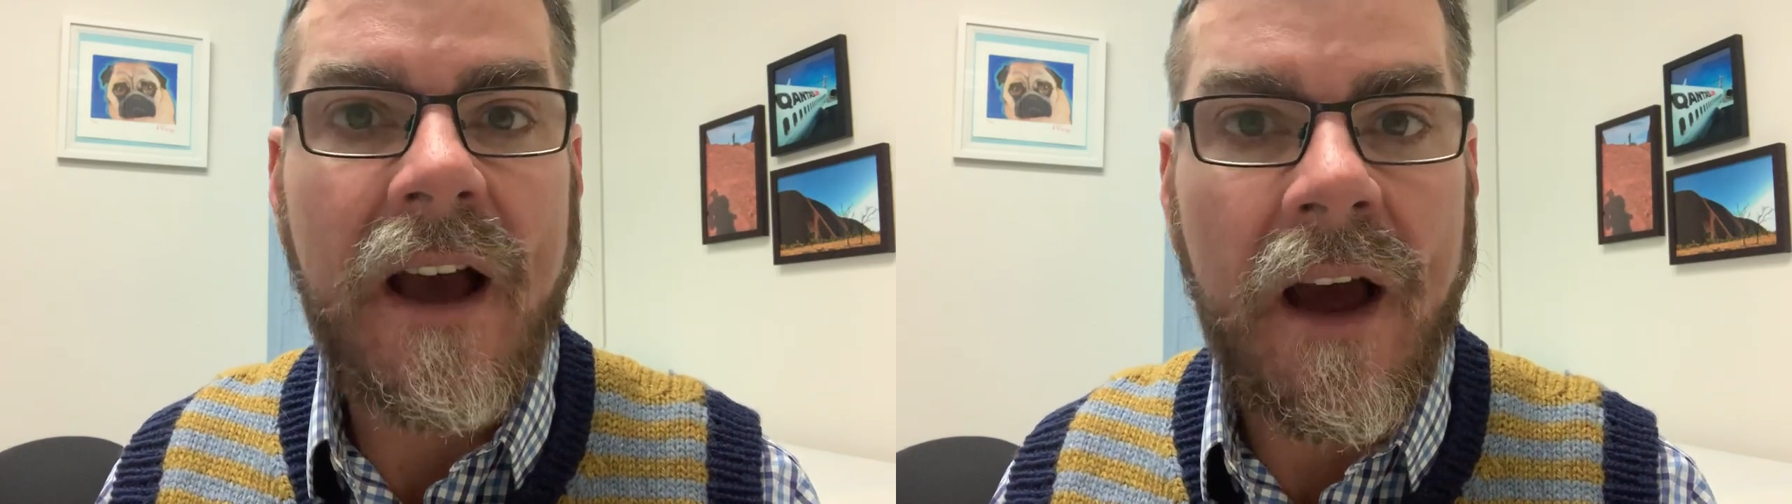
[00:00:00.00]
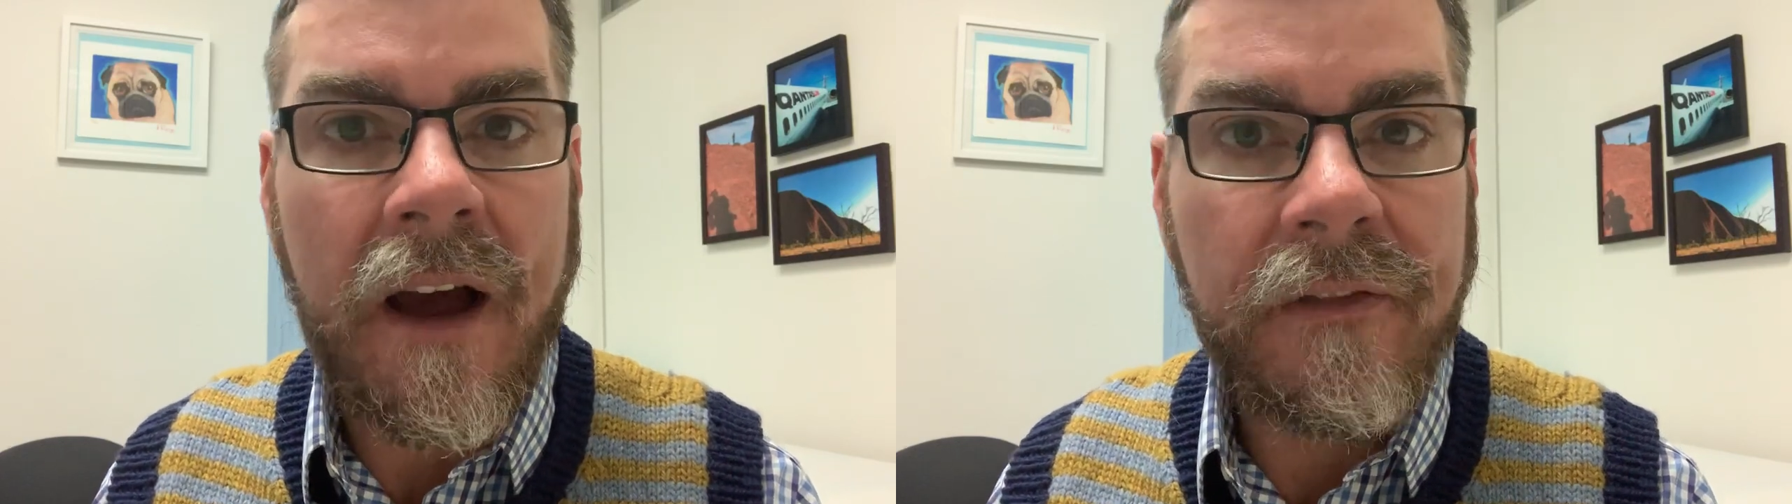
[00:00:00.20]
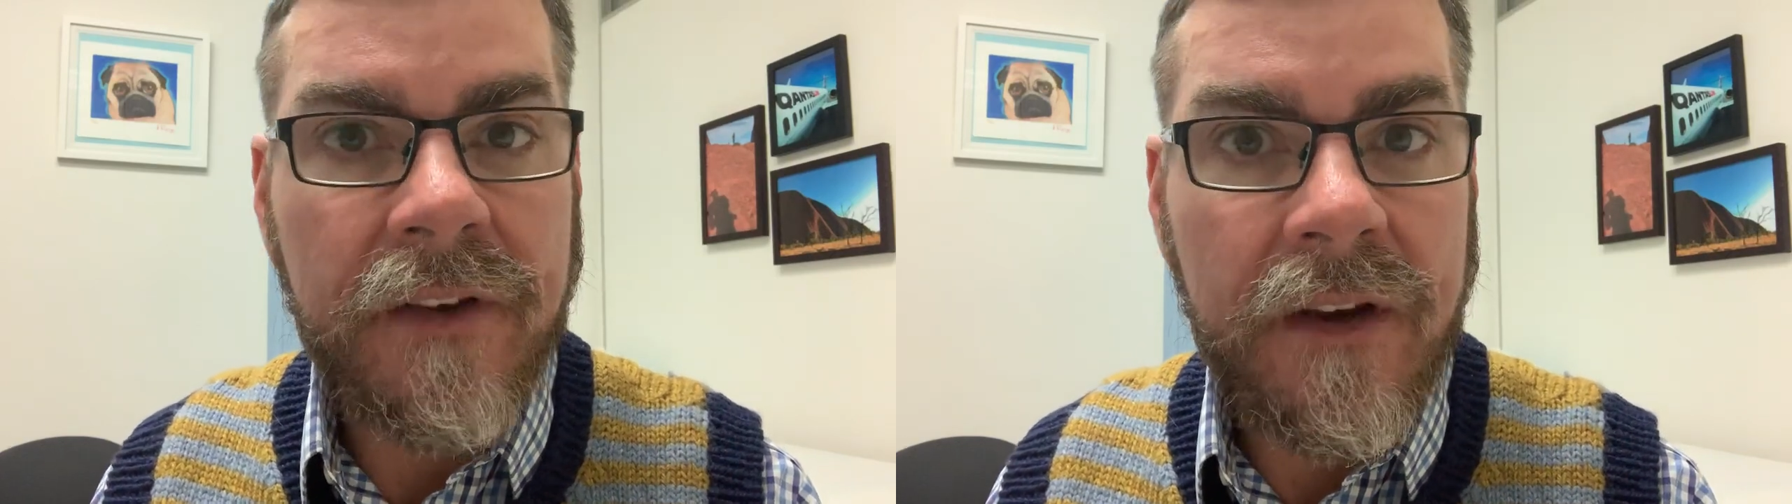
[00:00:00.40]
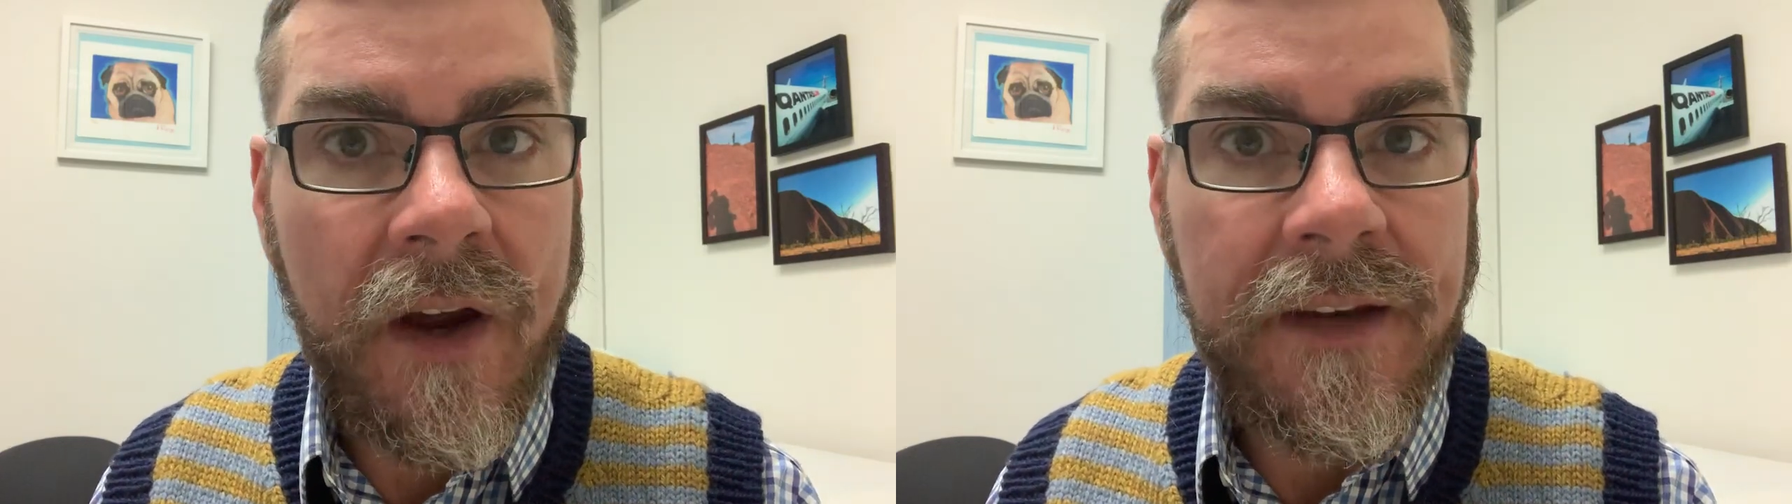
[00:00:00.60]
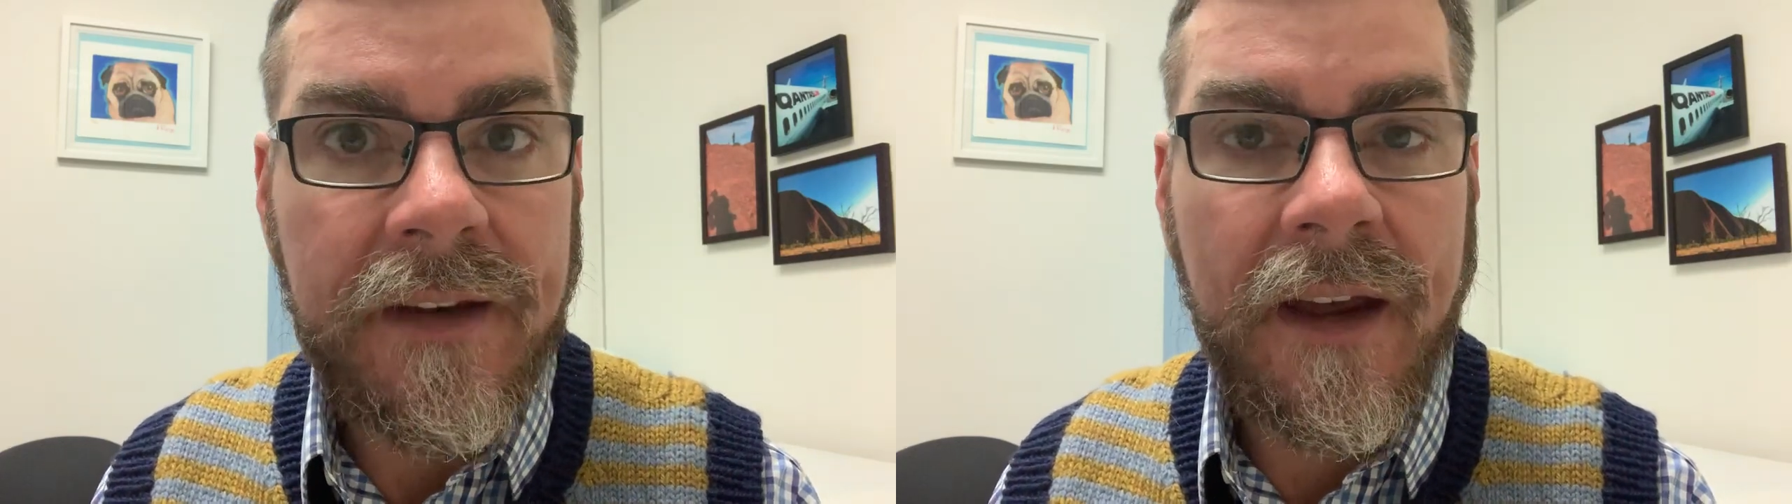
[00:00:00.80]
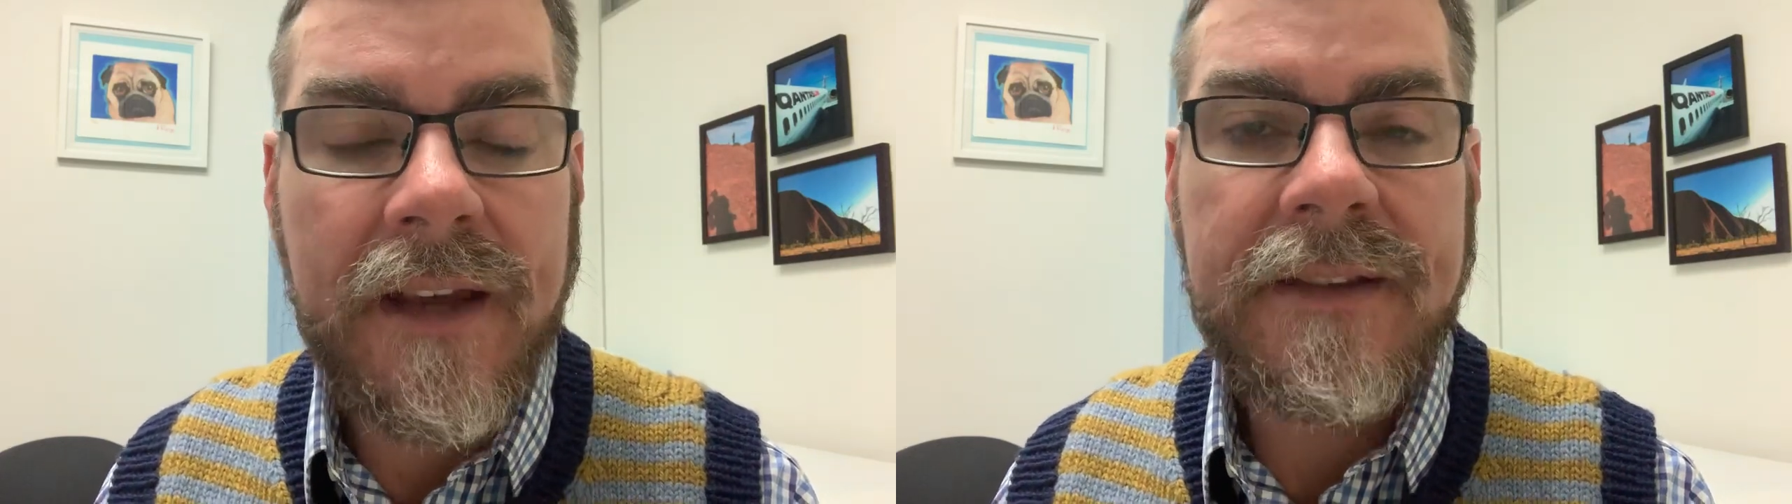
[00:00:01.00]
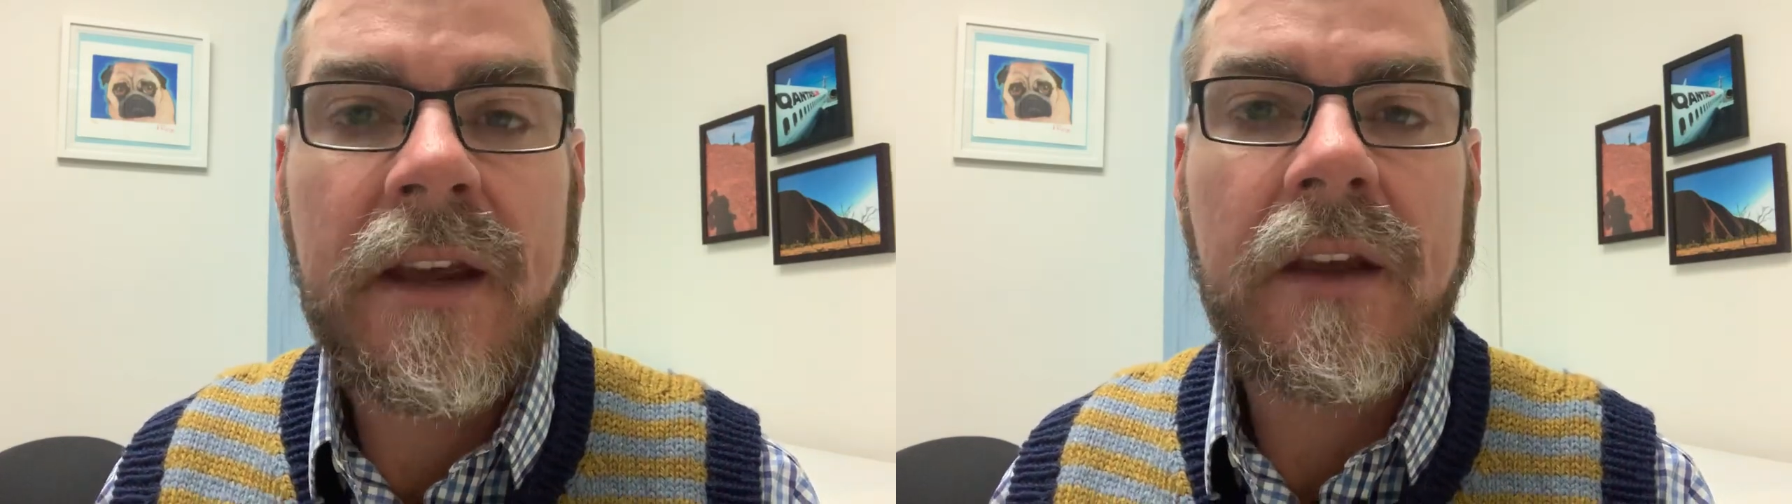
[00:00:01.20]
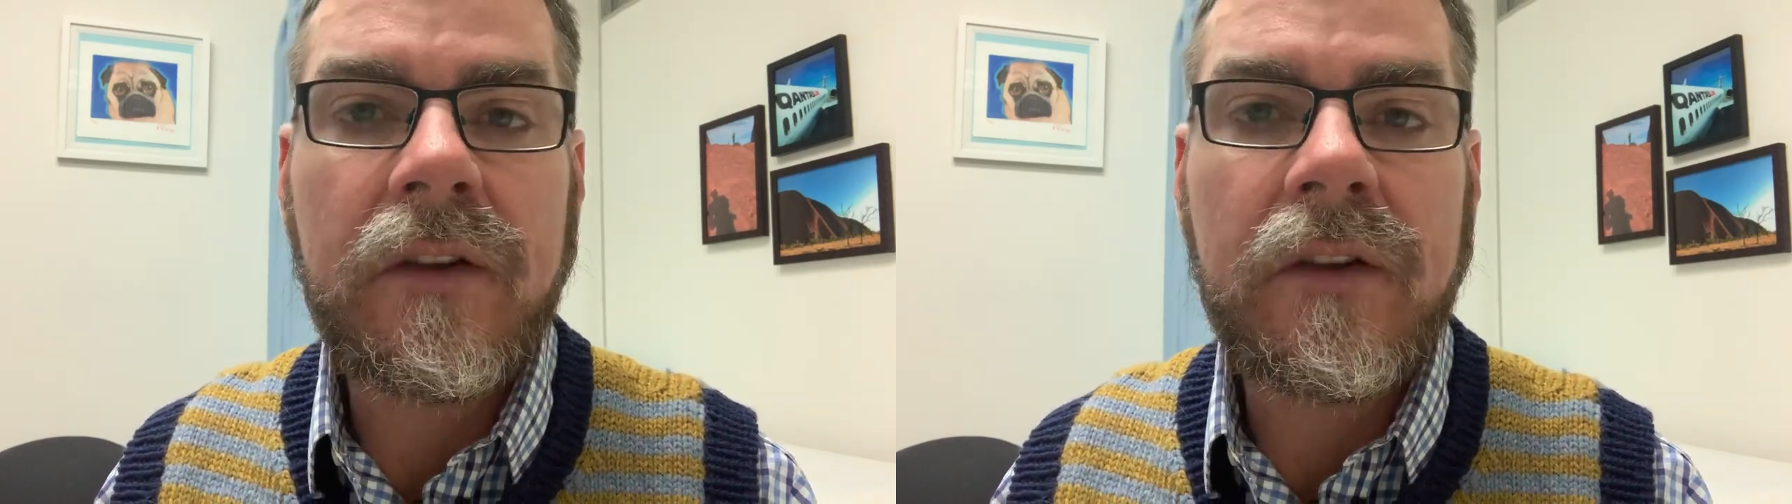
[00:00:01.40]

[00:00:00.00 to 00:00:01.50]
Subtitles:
after 90 days,